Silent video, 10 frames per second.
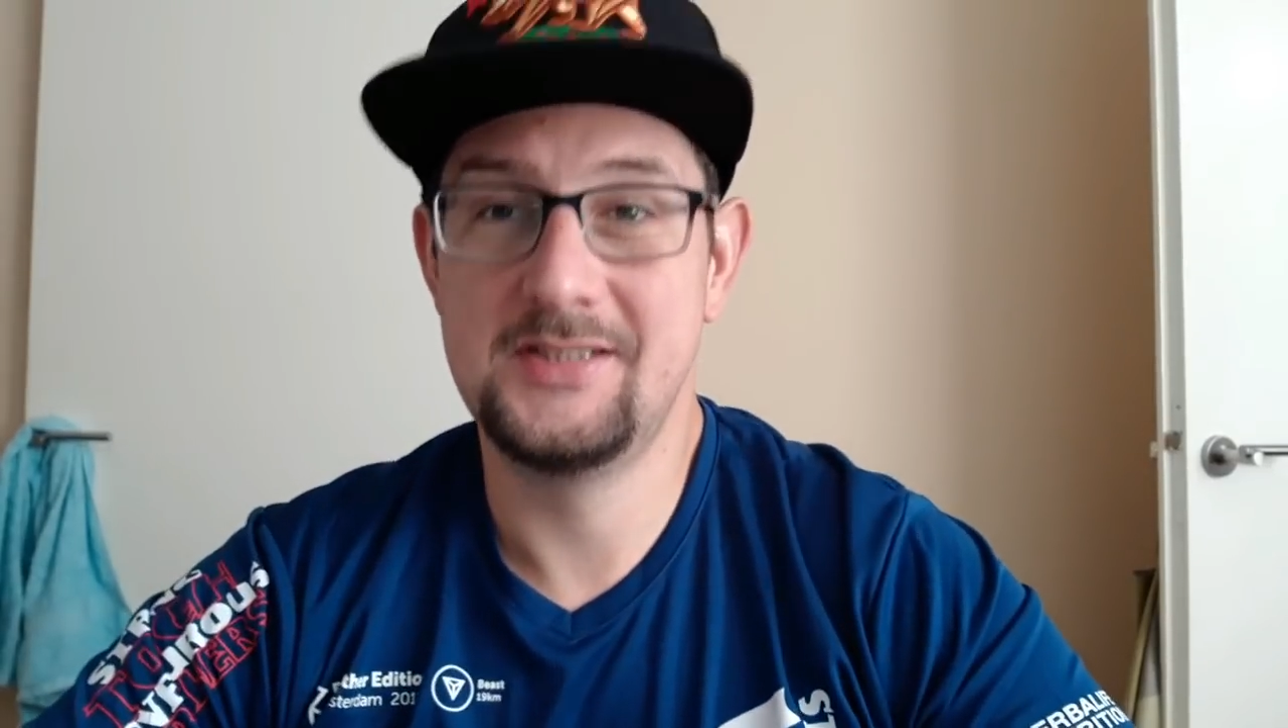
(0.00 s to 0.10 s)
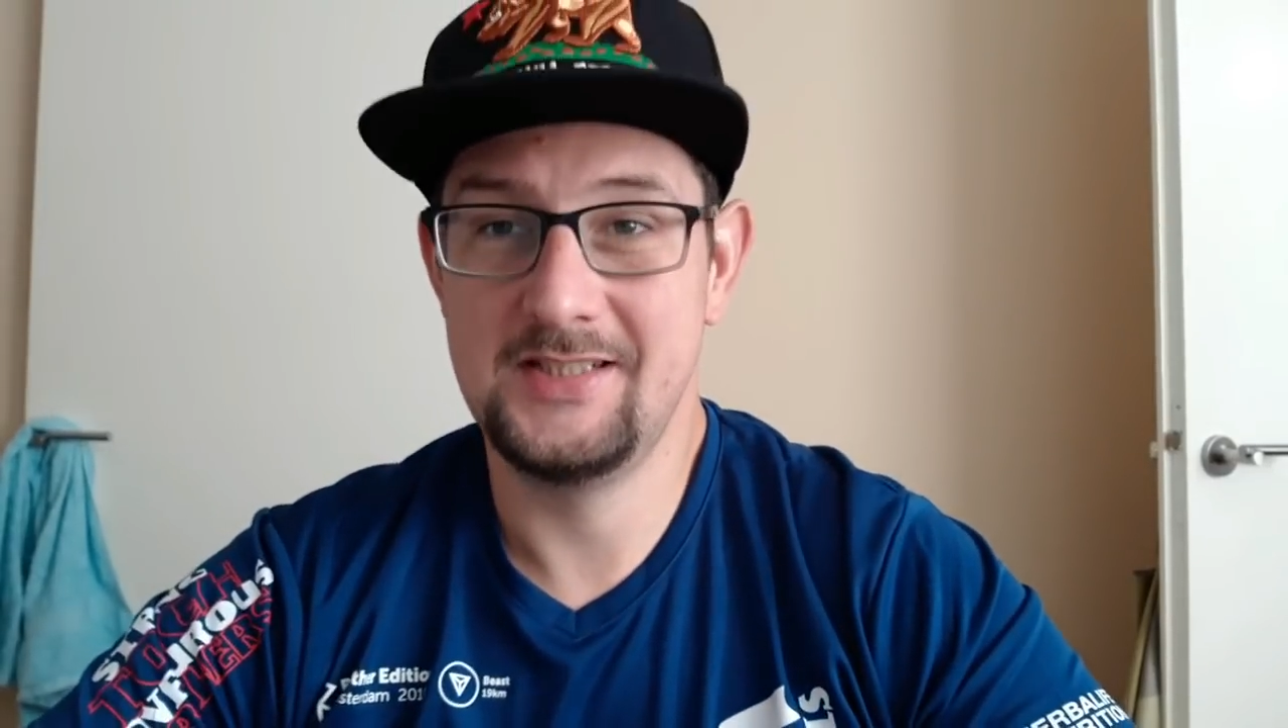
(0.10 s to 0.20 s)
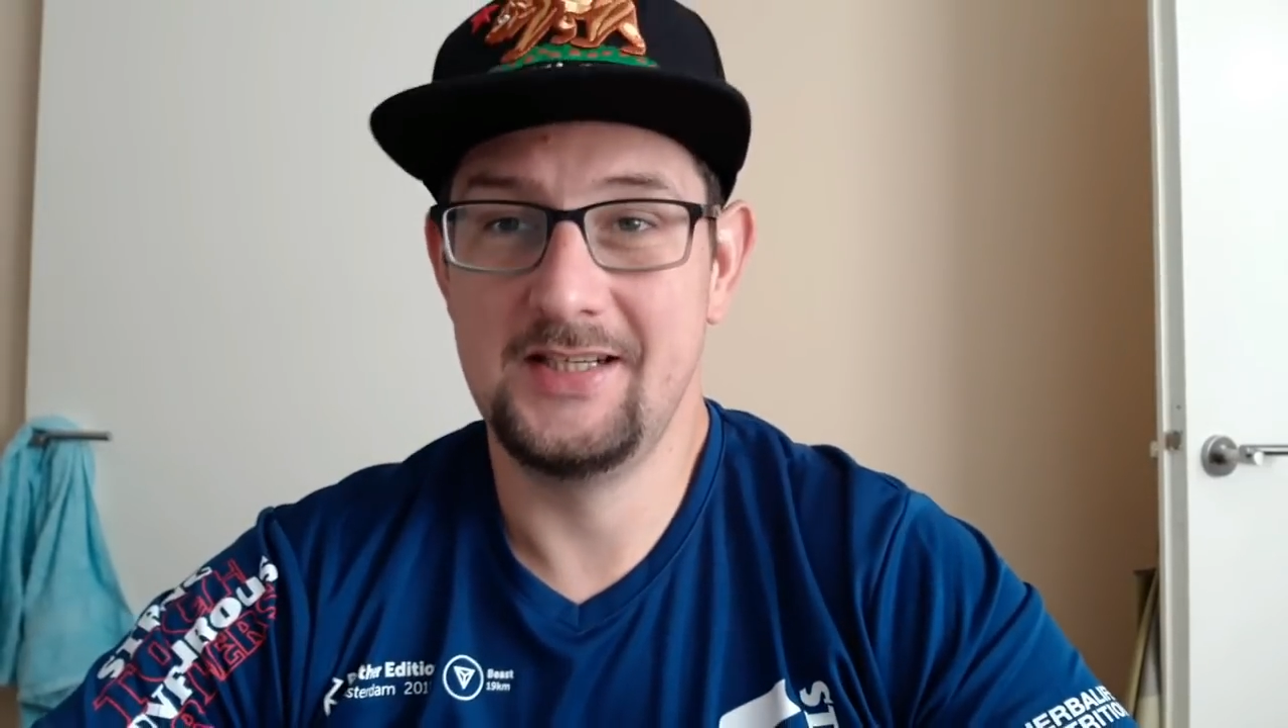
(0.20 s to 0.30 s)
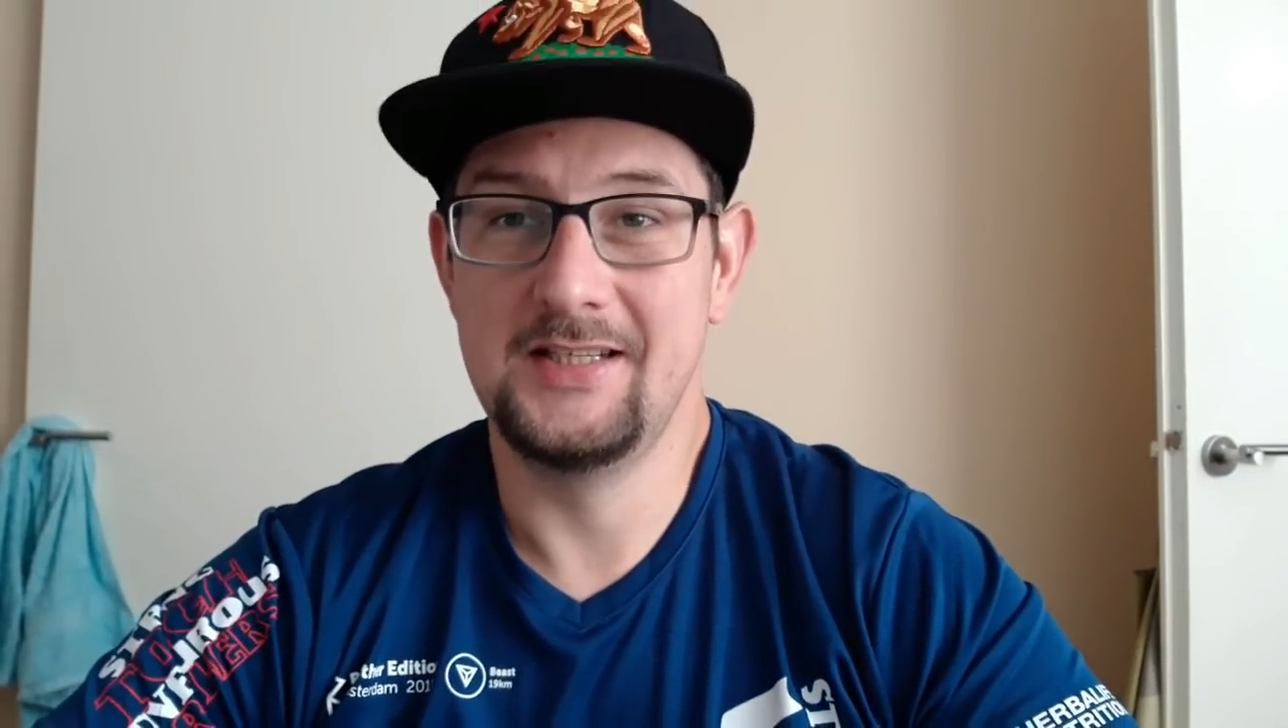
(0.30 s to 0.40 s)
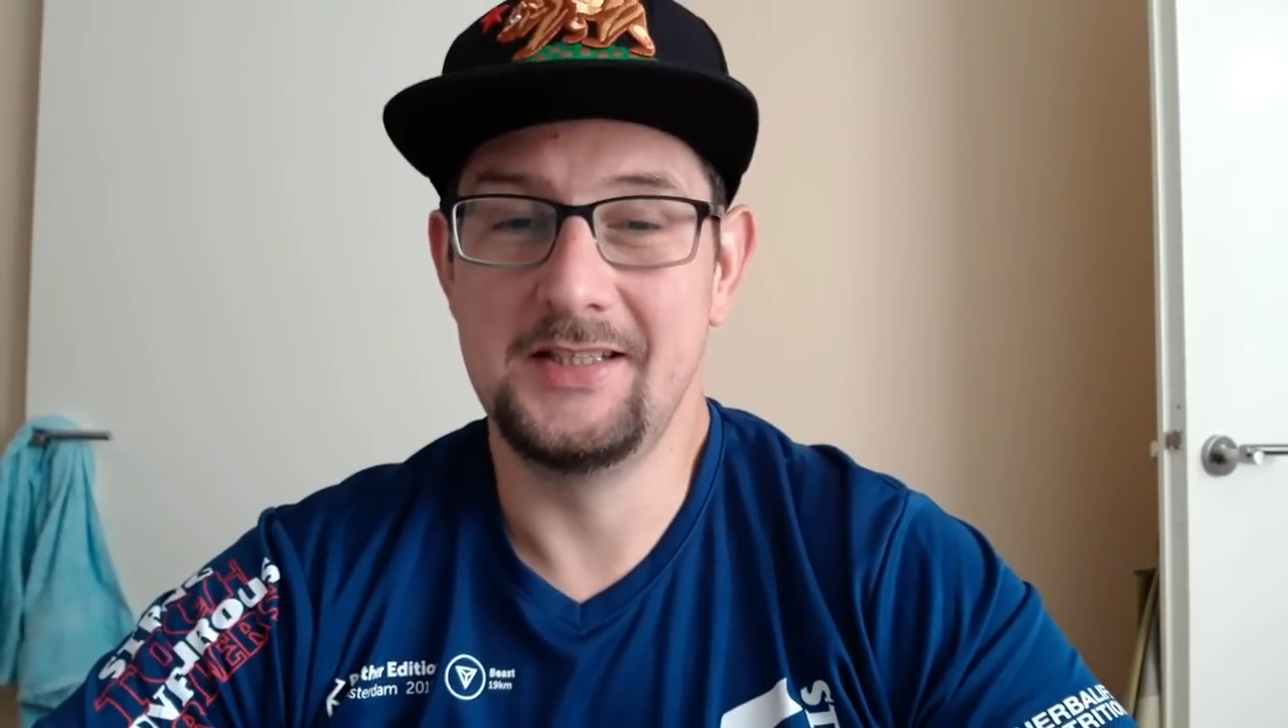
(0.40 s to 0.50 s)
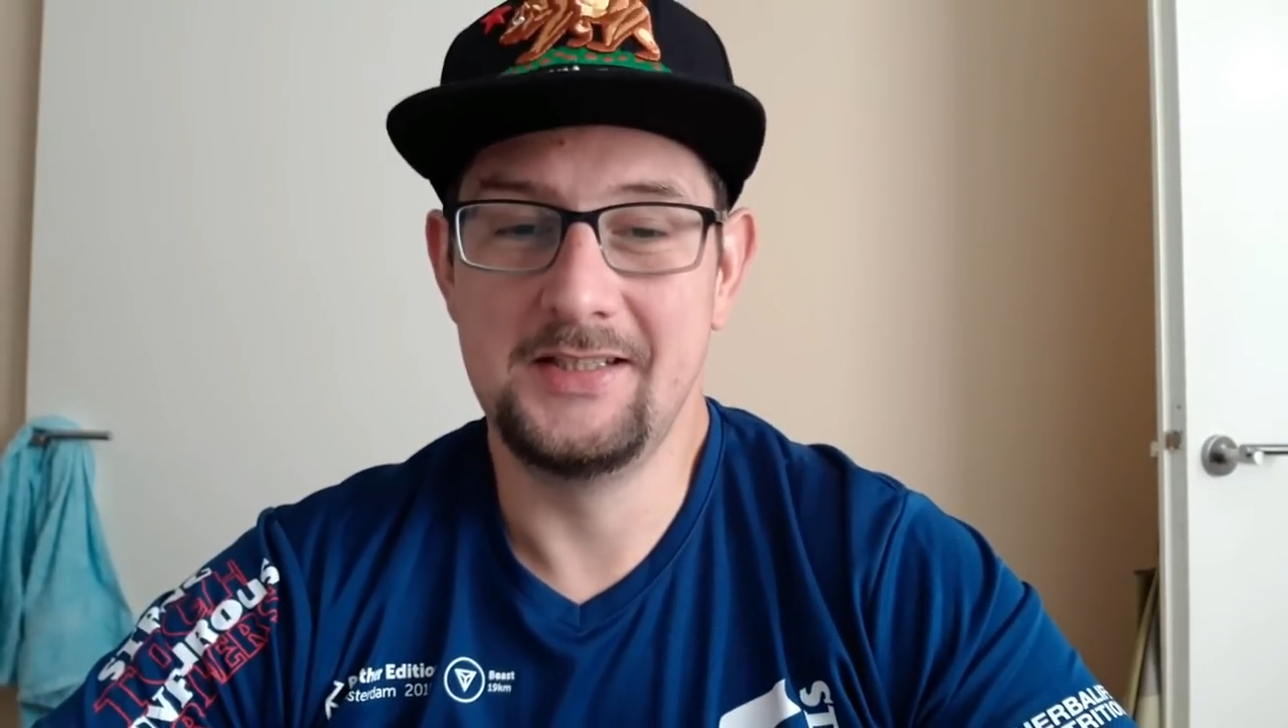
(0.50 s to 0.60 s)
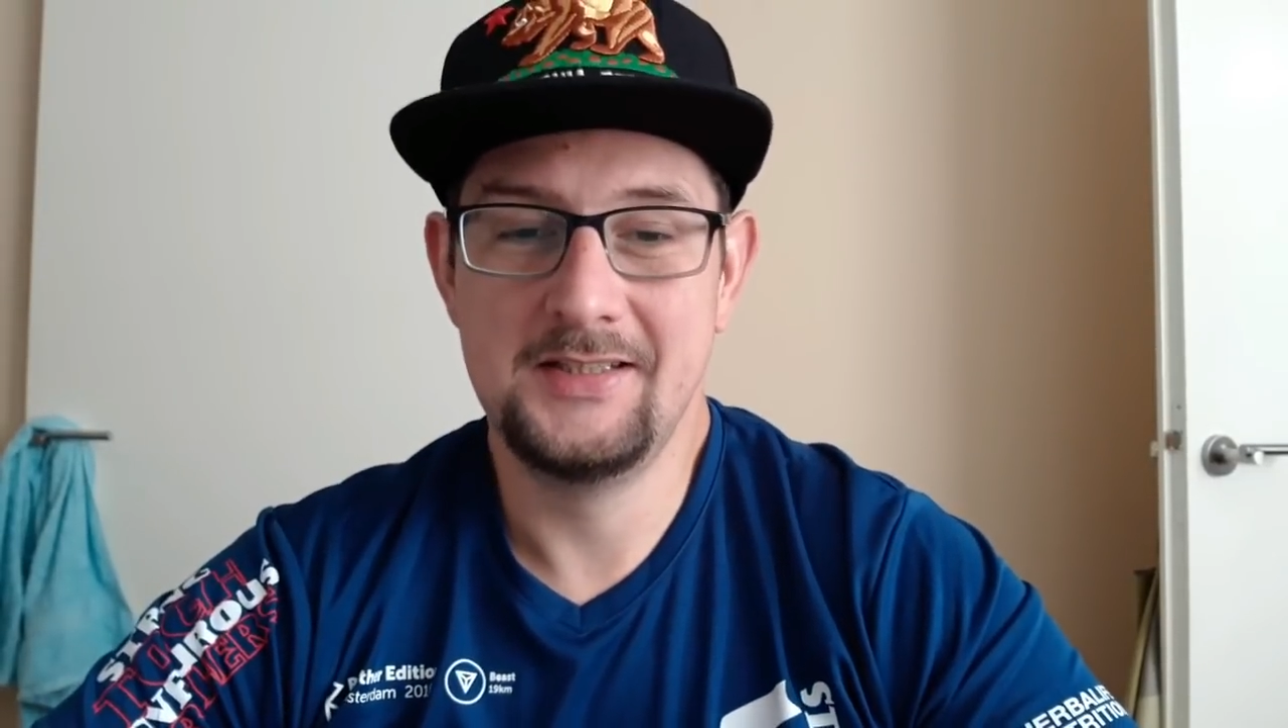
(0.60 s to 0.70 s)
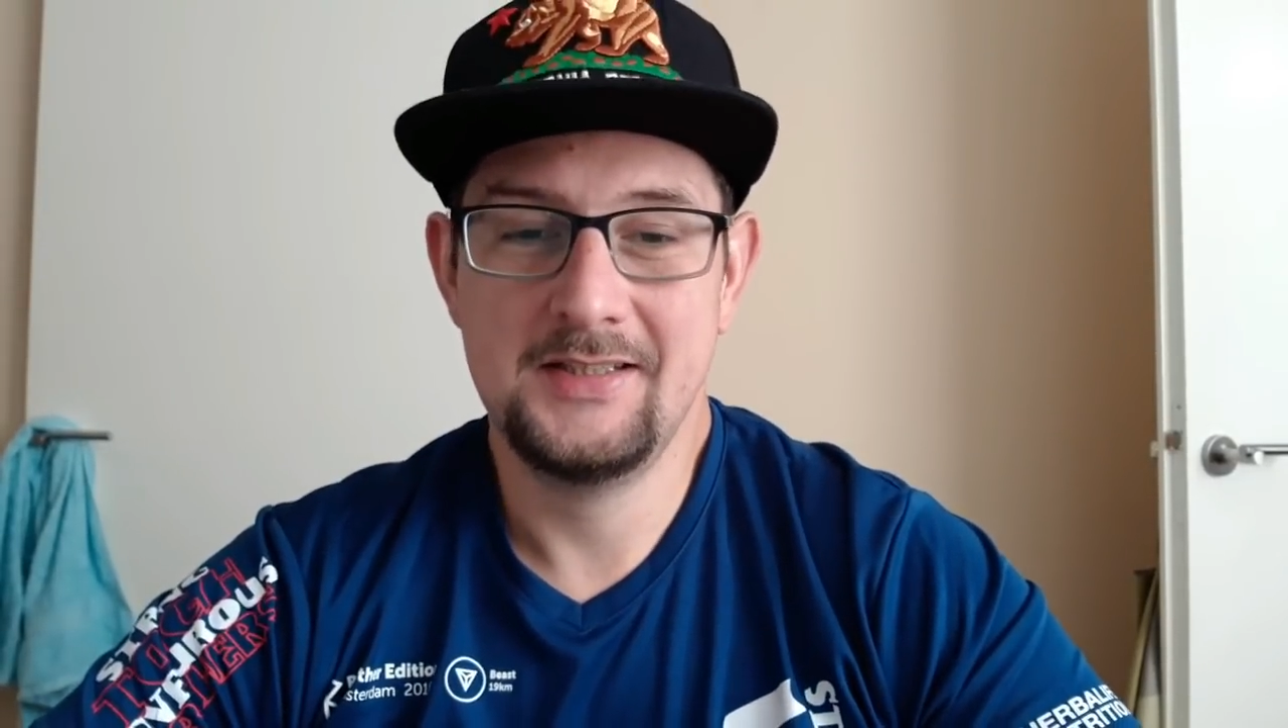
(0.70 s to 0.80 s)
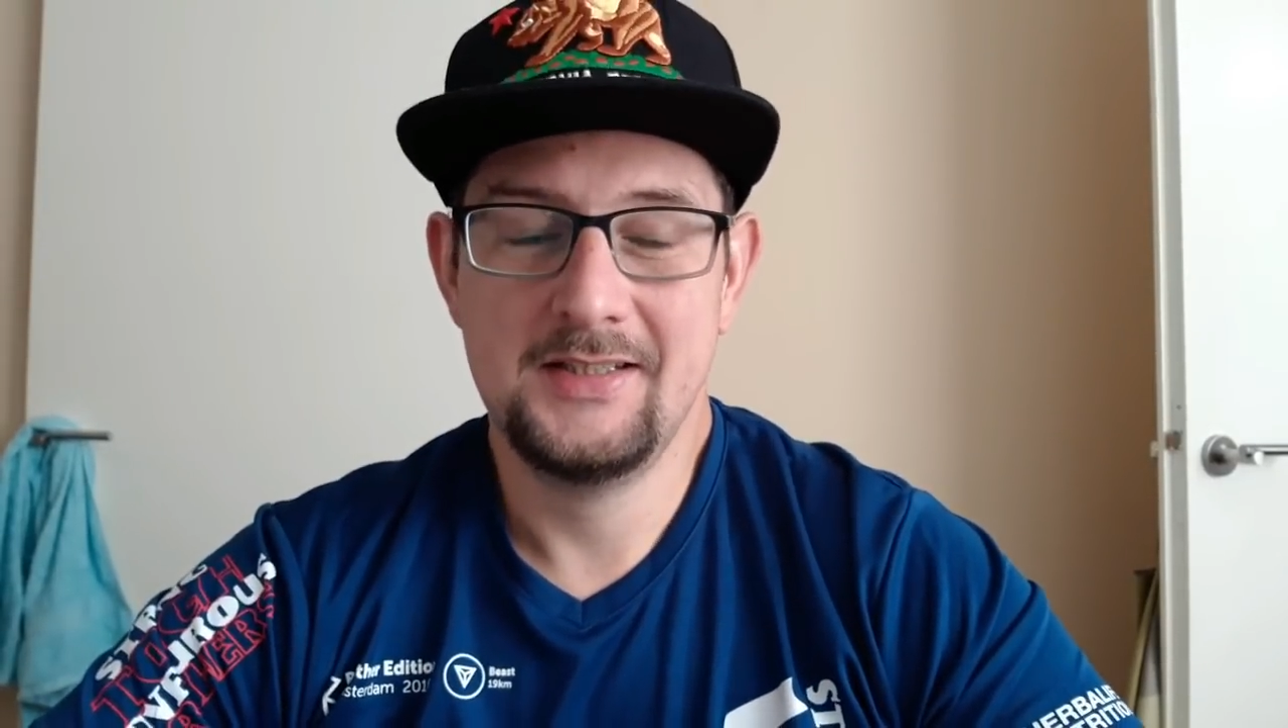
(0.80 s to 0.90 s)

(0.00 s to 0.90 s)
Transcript: Saturday.